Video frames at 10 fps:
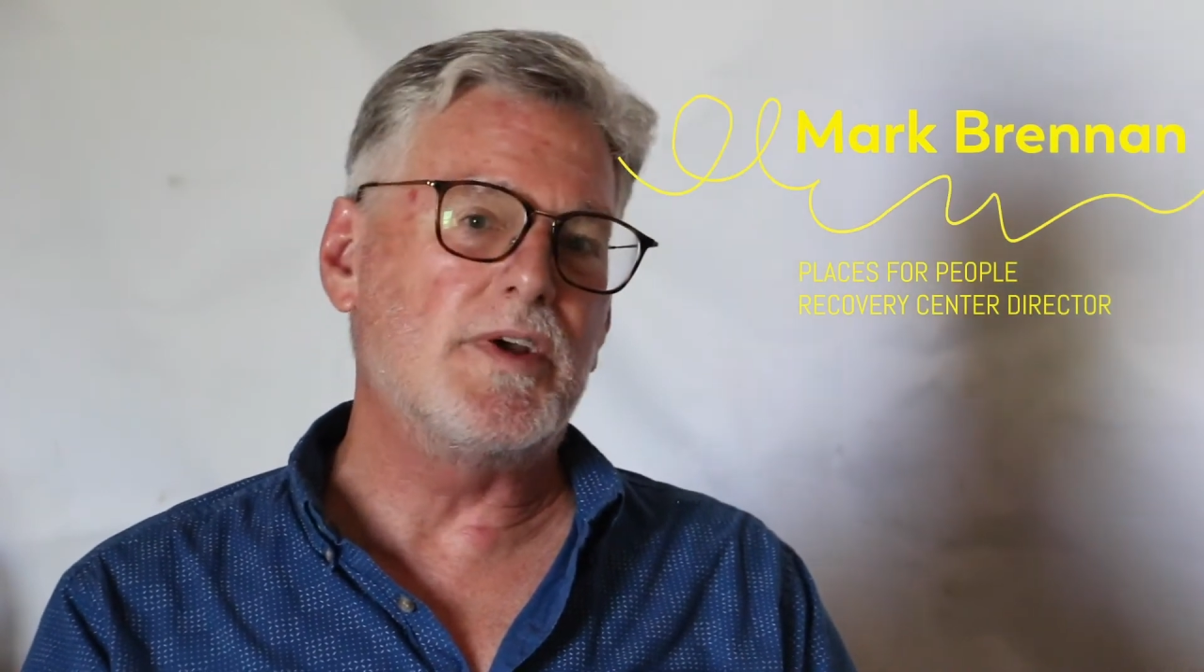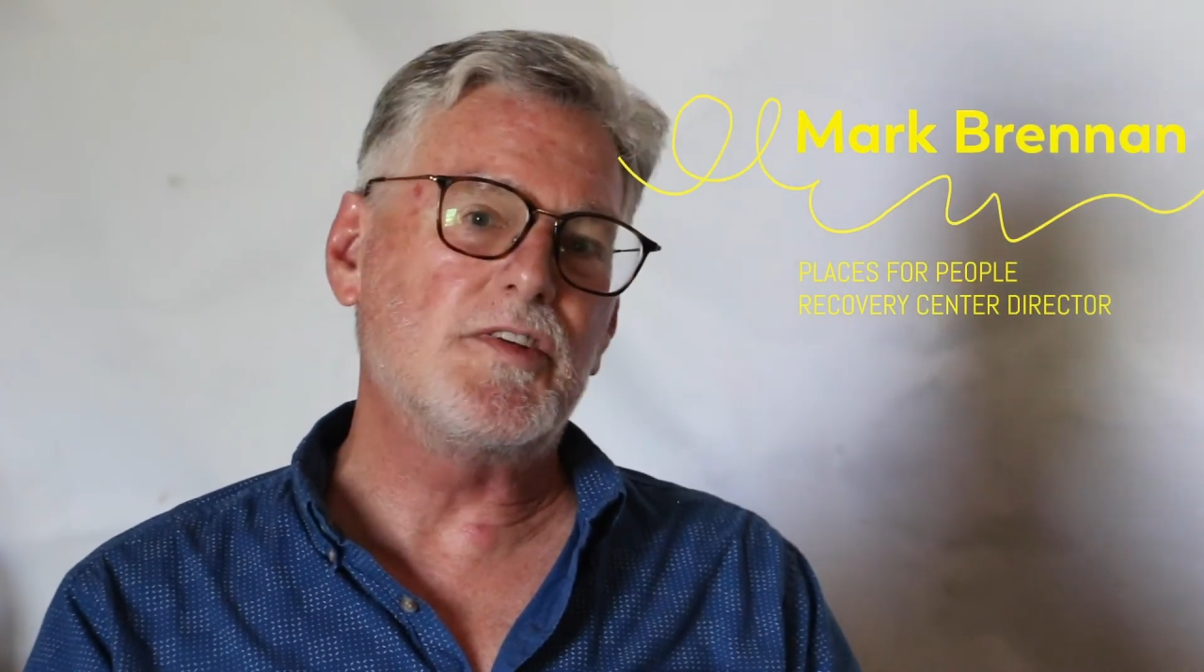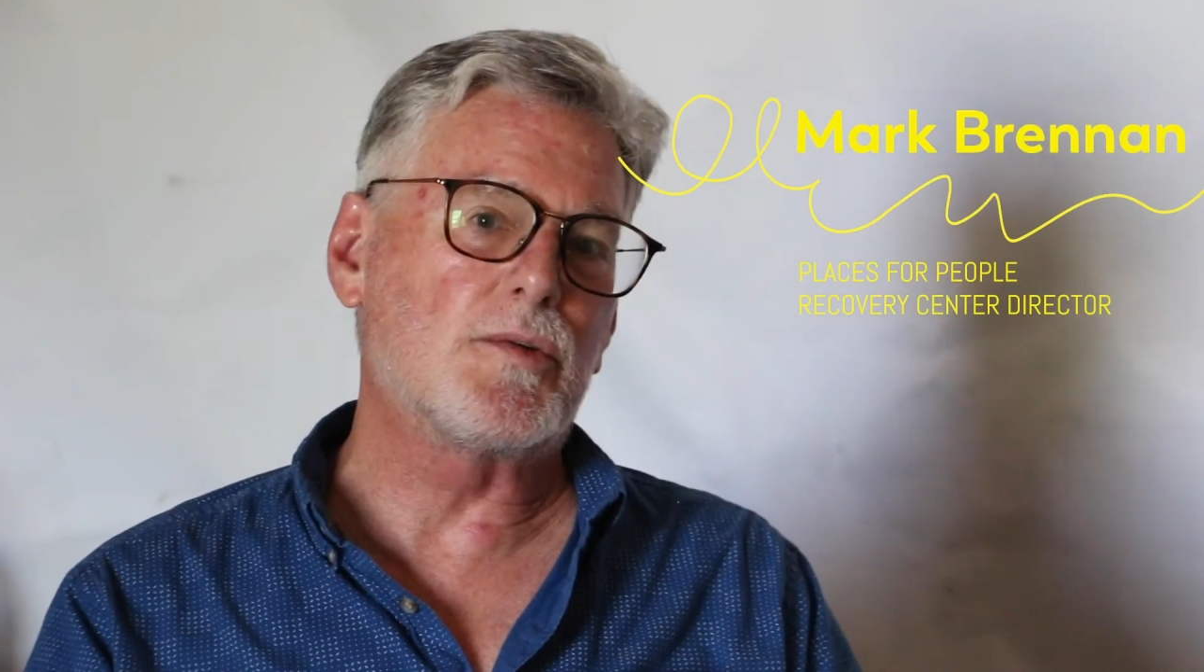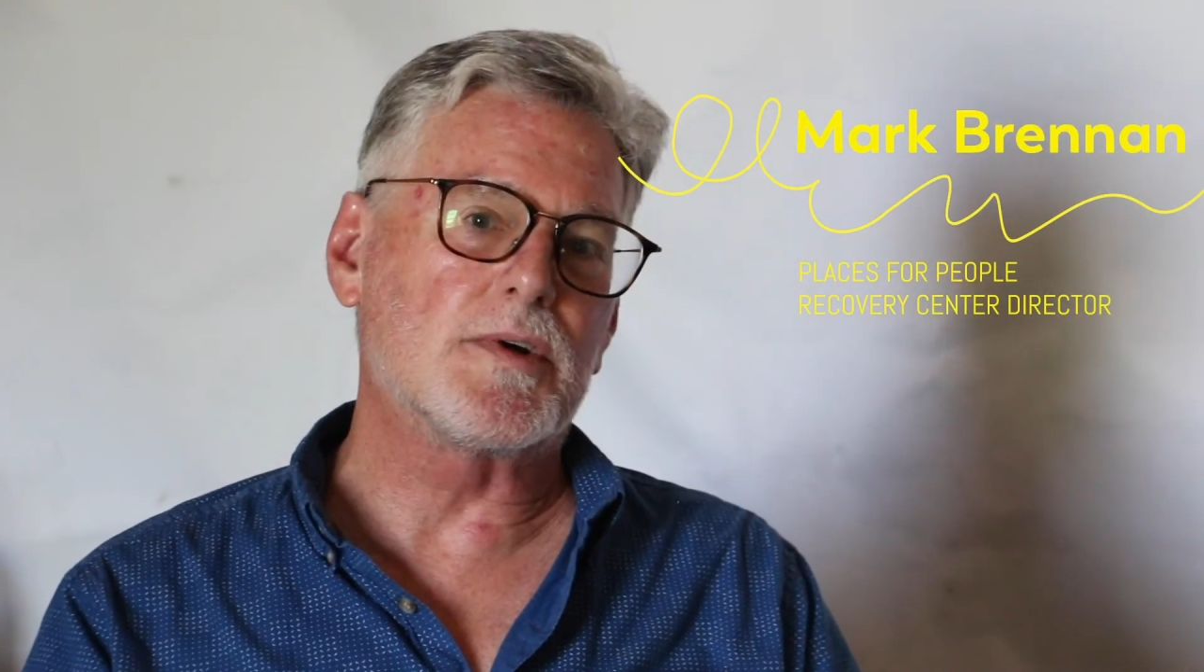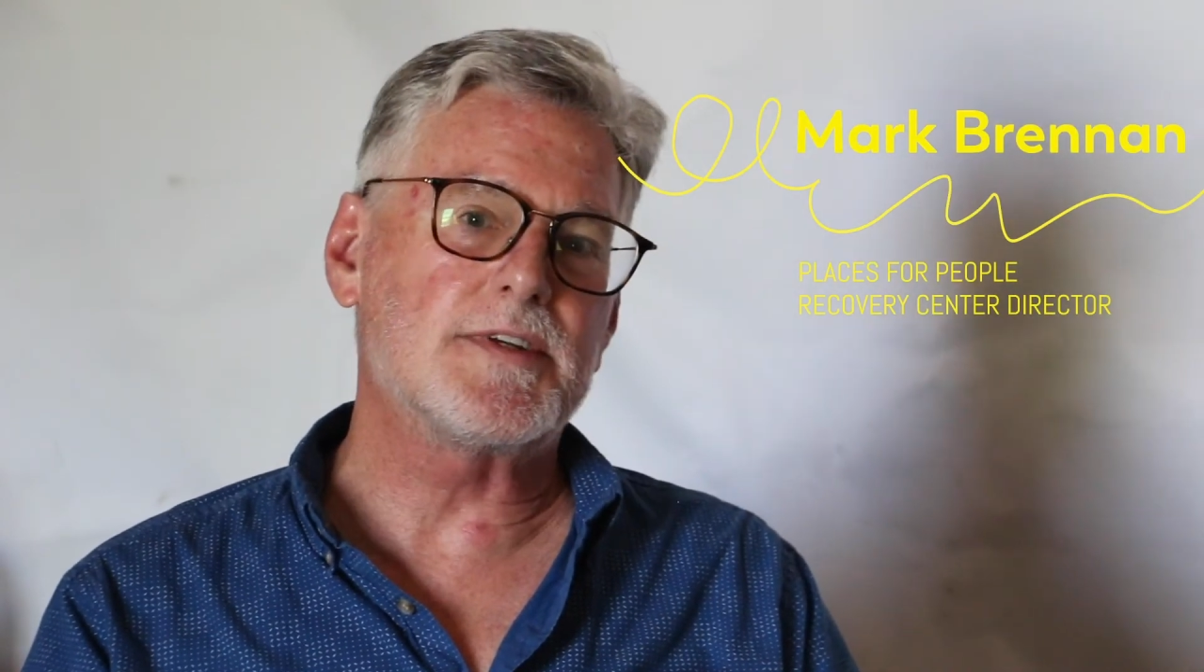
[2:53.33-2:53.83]

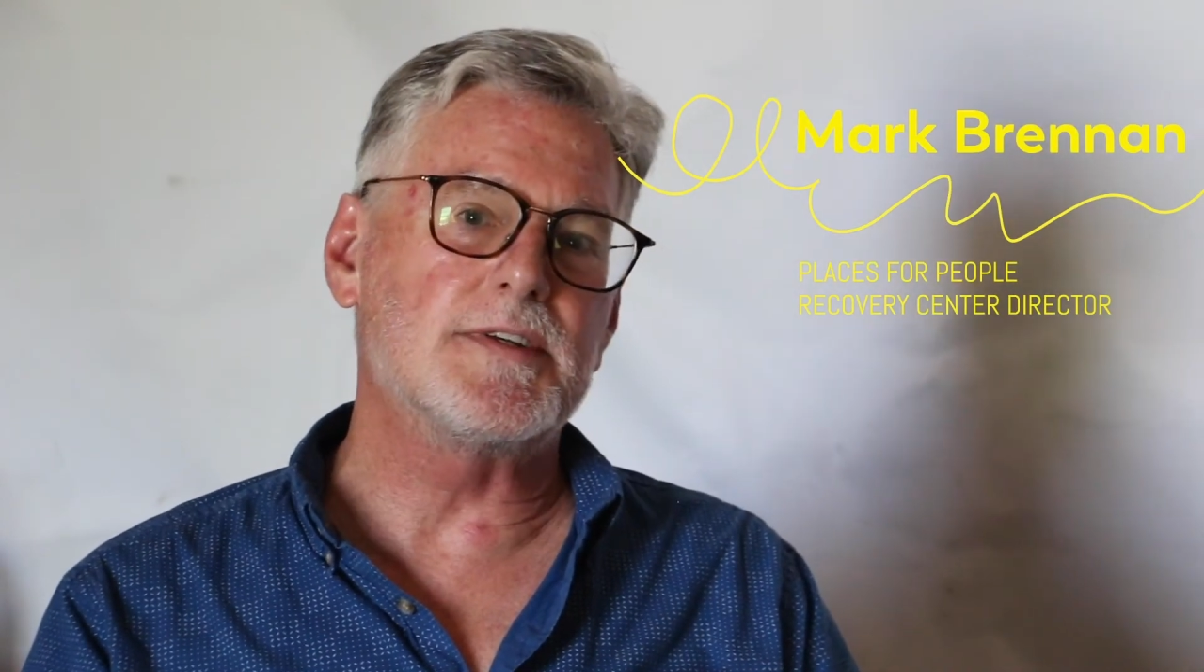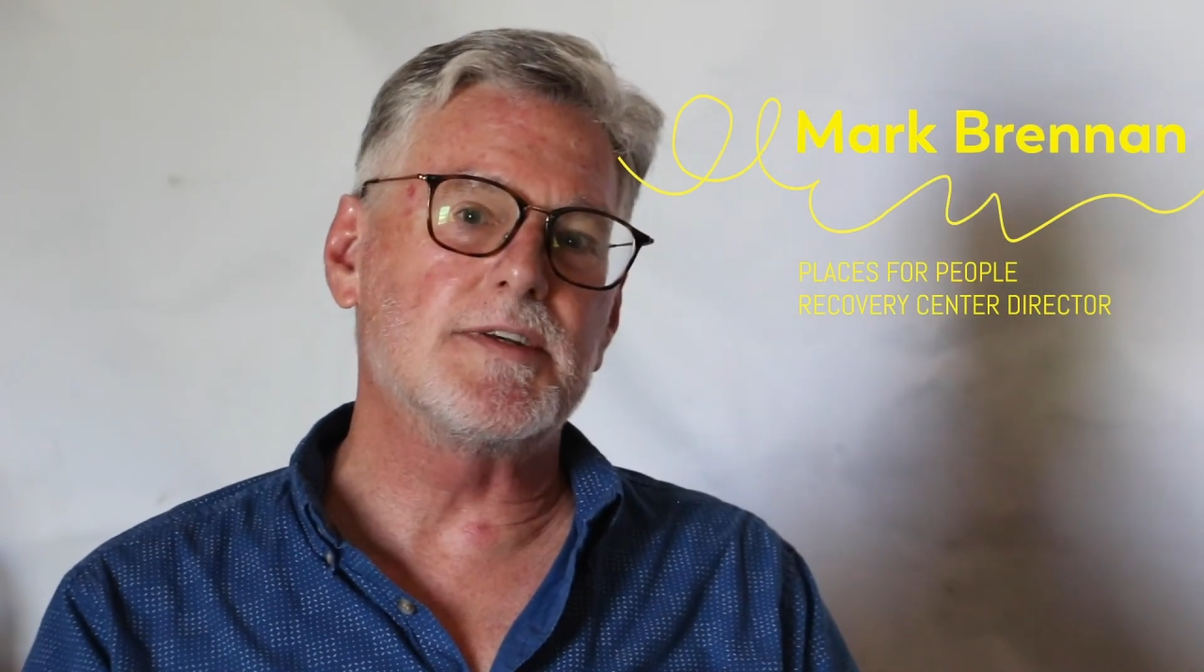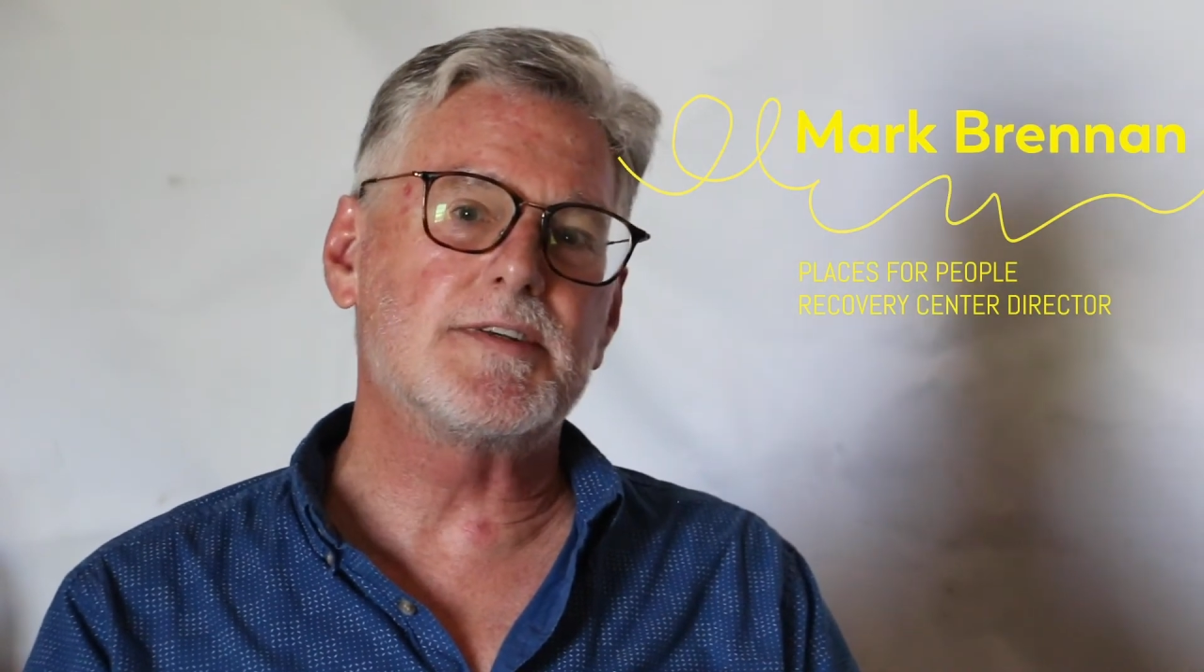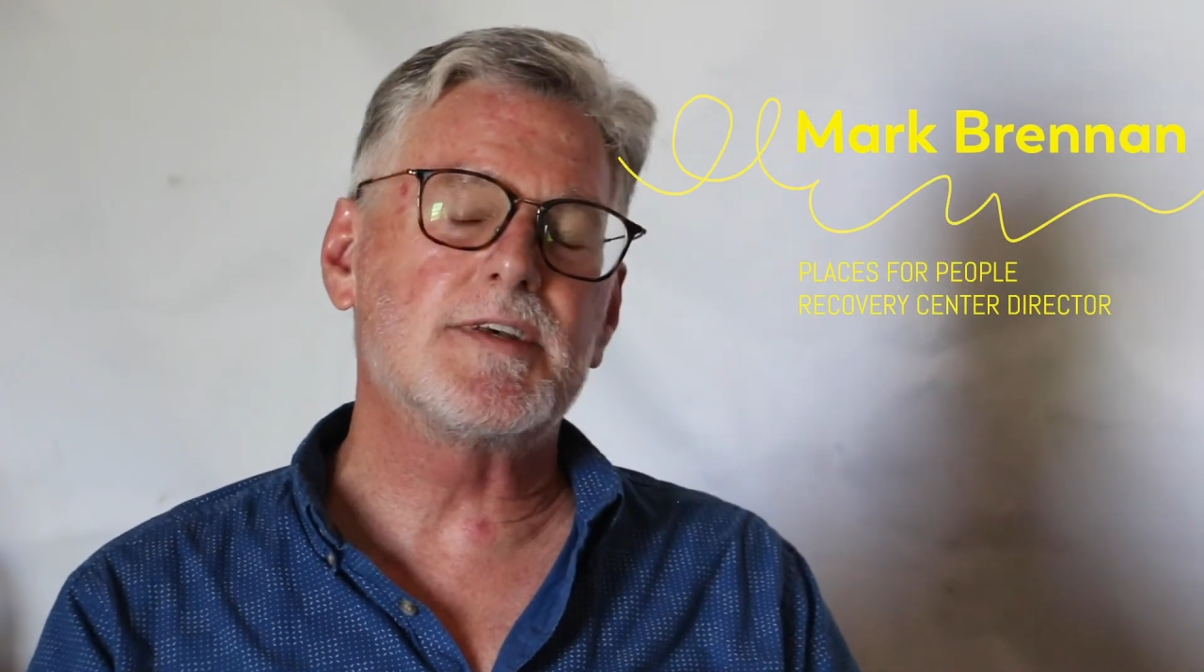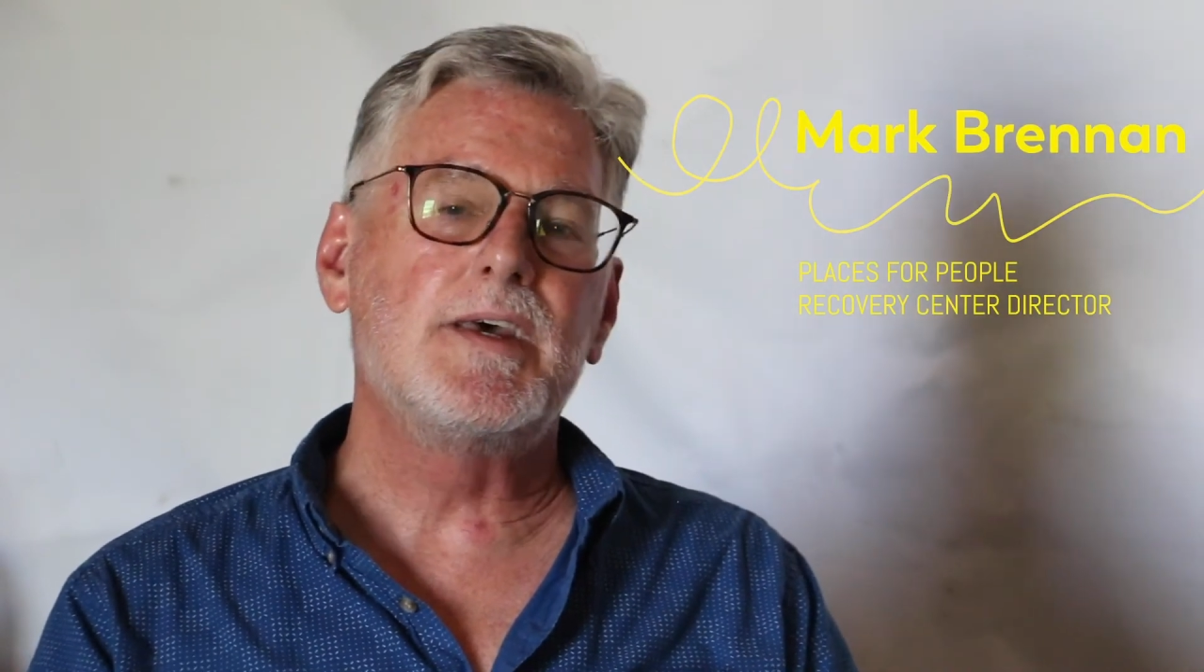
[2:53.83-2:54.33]

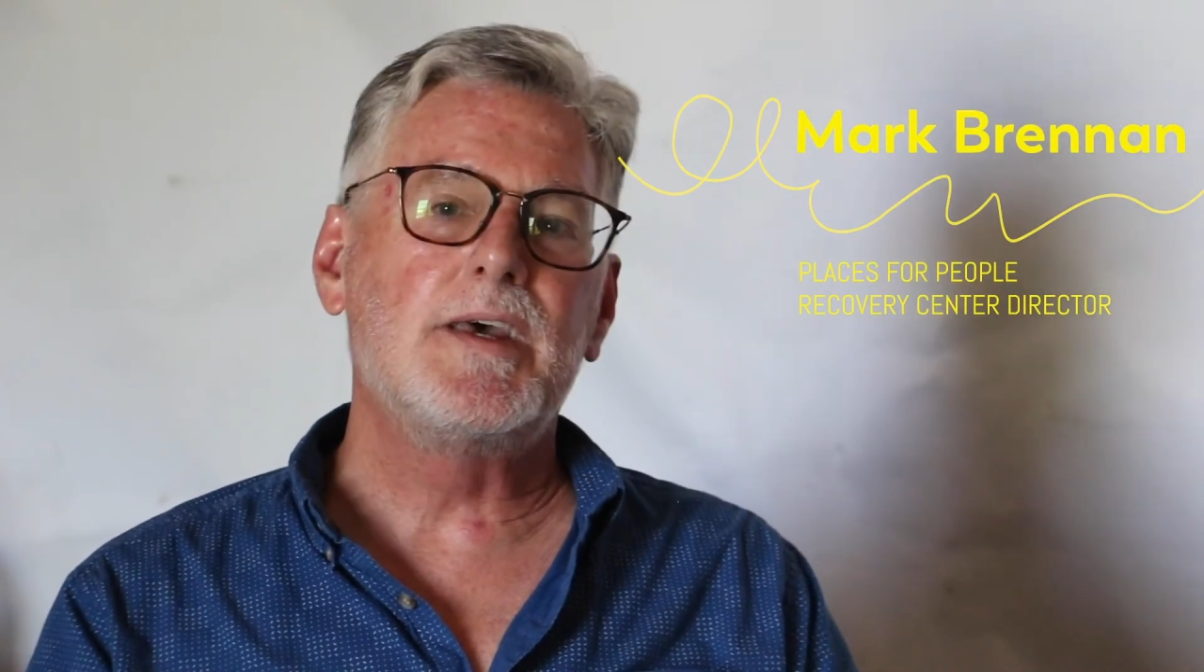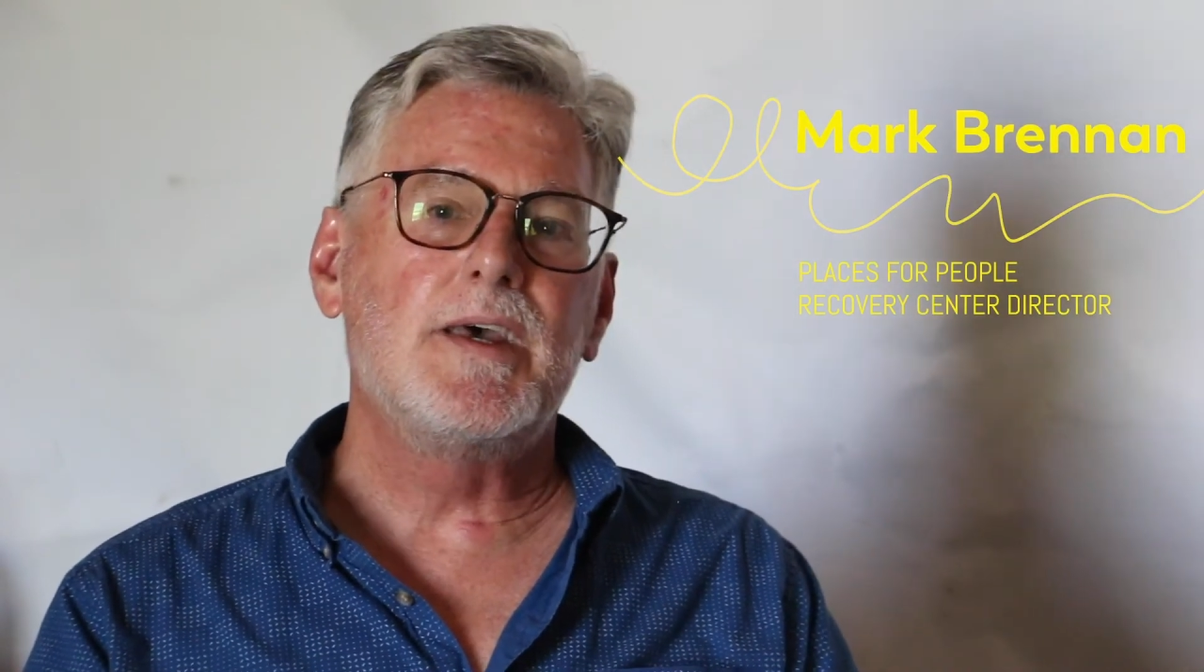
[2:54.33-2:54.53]
resources.